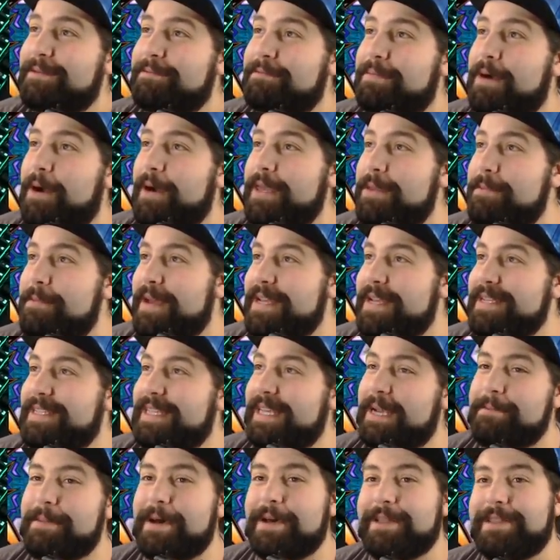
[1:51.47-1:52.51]
Probably the best
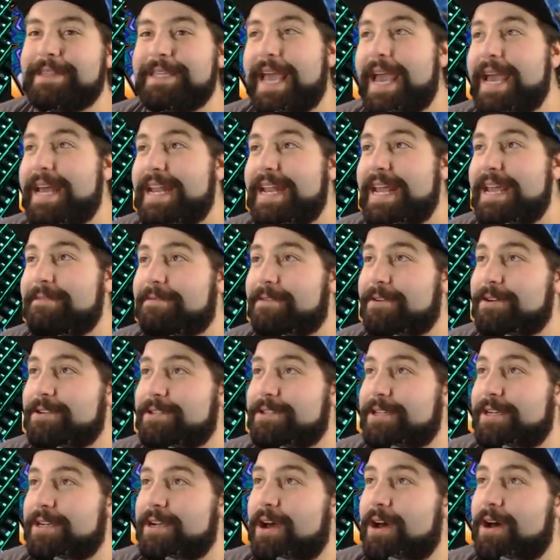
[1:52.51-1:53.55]
thing about the NA
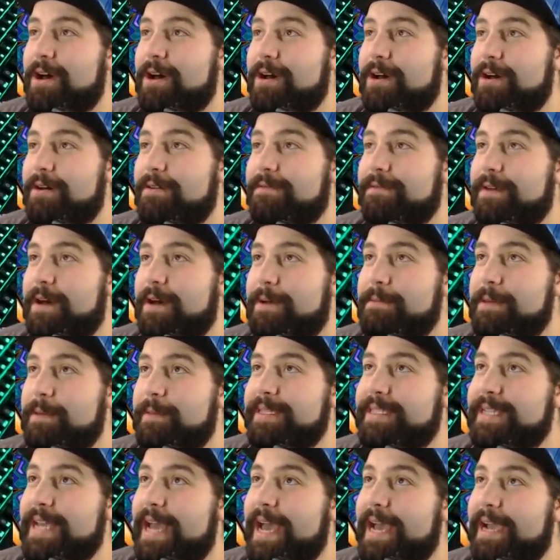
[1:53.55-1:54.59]
version of uh,
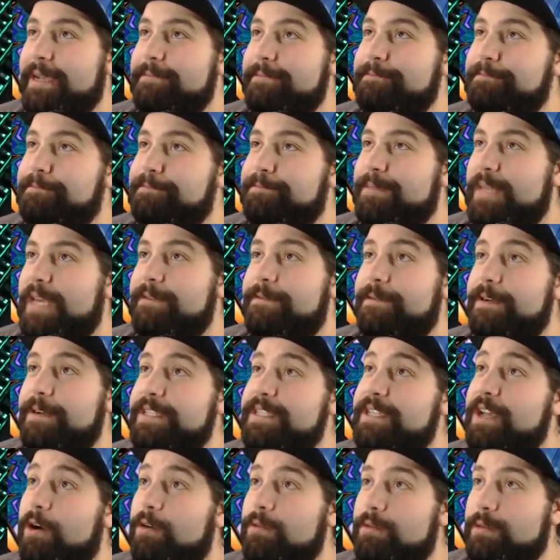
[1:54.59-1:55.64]
BB Tag. And
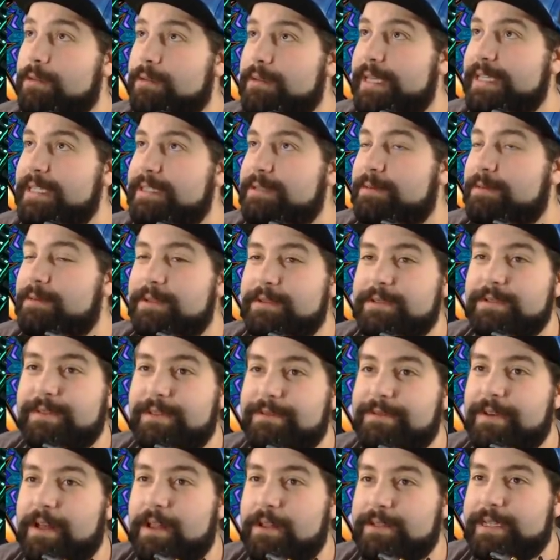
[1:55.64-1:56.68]
Frisco, thanks so much for the
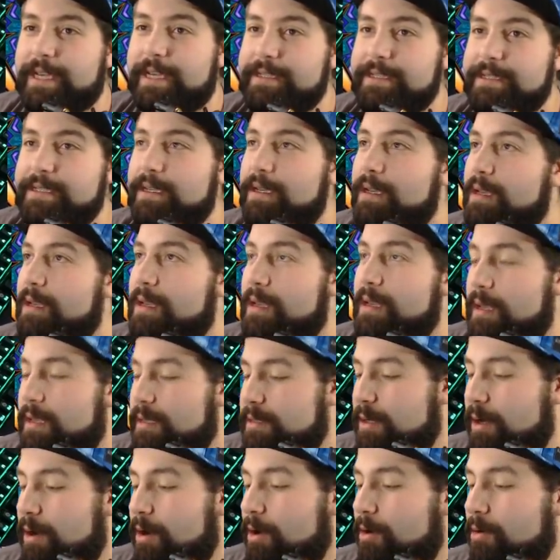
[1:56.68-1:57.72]
follows, guys.
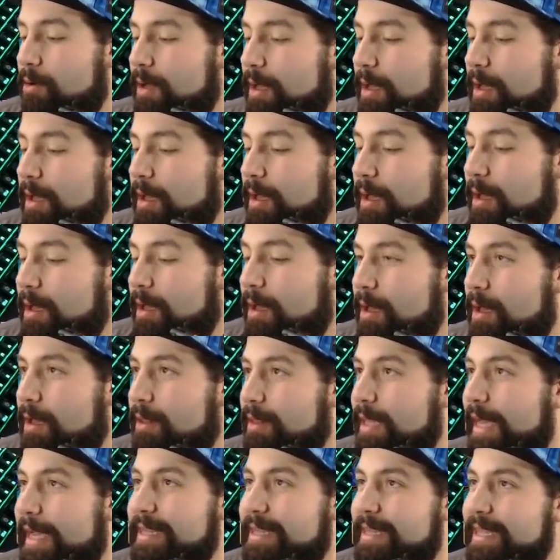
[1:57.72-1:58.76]
So,
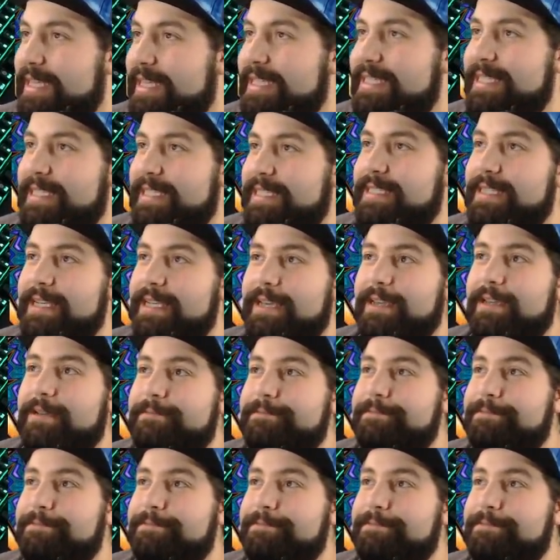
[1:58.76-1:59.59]
like, this is sick.